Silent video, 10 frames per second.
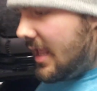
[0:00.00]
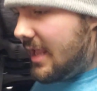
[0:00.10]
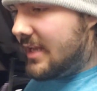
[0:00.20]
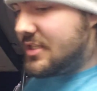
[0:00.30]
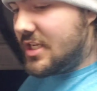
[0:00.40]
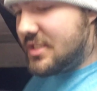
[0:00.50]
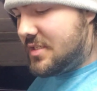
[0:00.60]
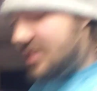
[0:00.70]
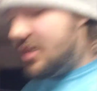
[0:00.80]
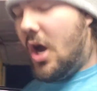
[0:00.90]
and
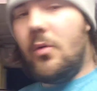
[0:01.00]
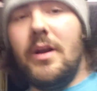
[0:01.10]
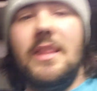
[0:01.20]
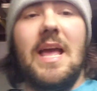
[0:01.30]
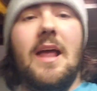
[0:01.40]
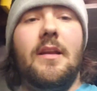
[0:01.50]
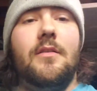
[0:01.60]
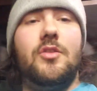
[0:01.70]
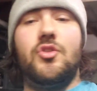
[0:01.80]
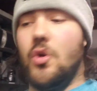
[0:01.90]
just got rid of
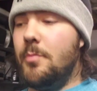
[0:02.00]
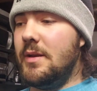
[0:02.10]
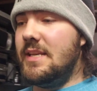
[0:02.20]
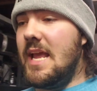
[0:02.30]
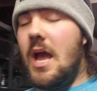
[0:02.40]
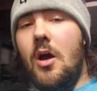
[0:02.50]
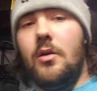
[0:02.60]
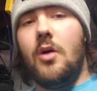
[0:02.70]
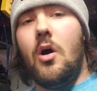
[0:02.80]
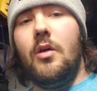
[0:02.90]
that drooping
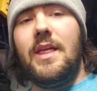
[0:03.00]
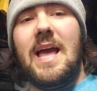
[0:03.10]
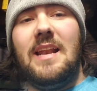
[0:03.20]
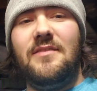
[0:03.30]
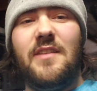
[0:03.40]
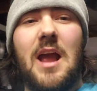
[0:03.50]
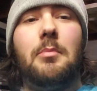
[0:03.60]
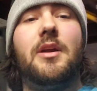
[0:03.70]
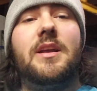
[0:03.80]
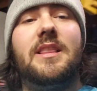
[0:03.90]
down, all that
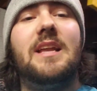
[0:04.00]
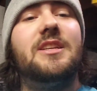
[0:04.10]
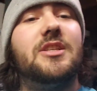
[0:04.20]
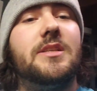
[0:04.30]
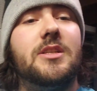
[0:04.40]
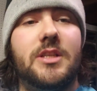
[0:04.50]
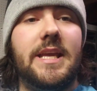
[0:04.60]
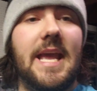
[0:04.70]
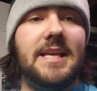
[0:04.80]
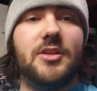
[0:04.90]
fabric that just
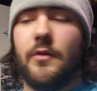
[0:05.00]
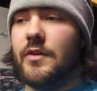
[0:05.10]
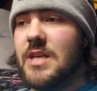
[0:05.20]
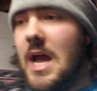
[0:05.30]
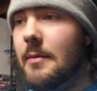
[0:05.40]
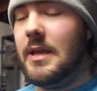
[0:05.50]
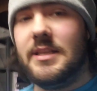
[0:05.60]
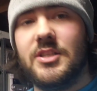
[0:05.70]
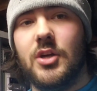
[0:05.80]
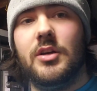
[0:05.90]
decays over time
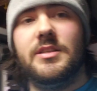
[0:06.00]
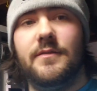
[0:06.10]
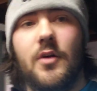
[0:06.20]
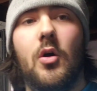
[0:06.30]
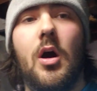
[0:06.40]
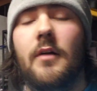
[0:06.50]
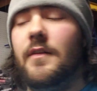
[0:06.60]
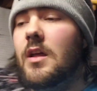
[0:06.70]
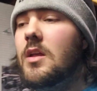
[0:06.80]
and starts to fall off.